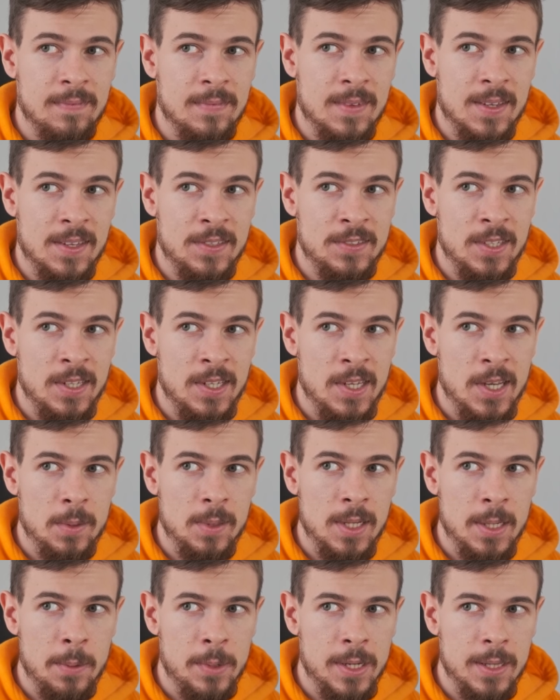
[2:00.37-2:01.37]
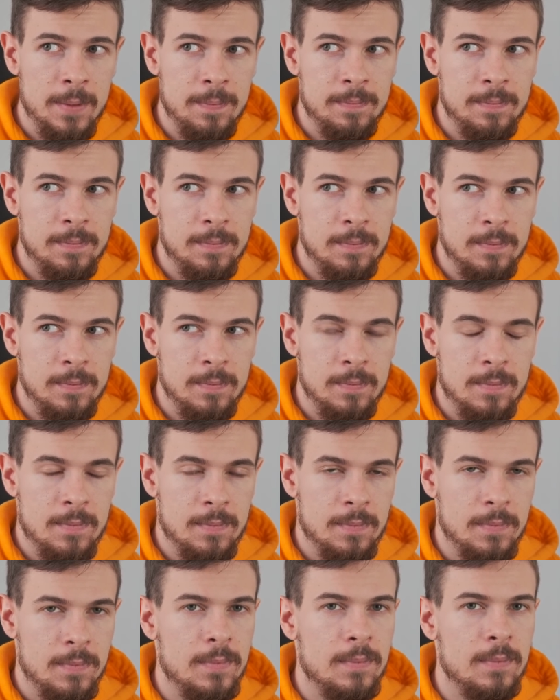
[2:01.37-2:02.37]
Is it the only one?
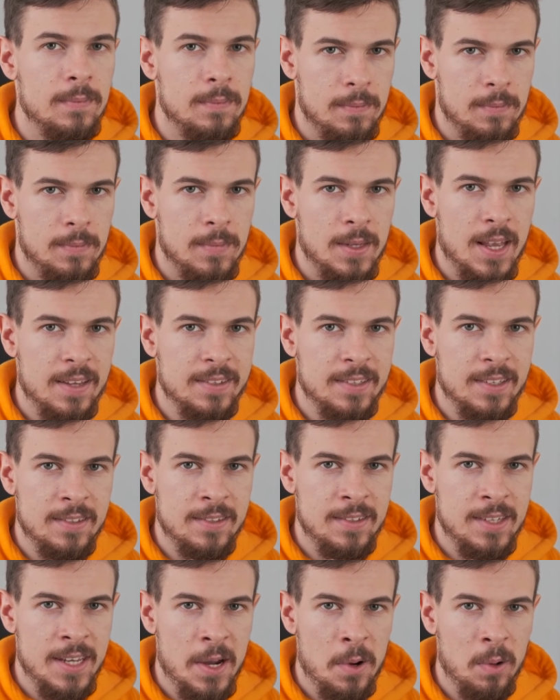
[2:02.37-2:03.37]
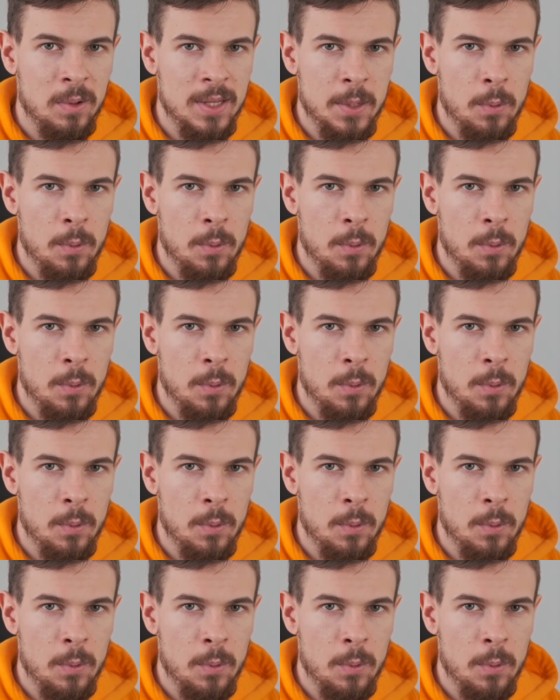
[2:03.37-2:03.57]
Yes, it's the only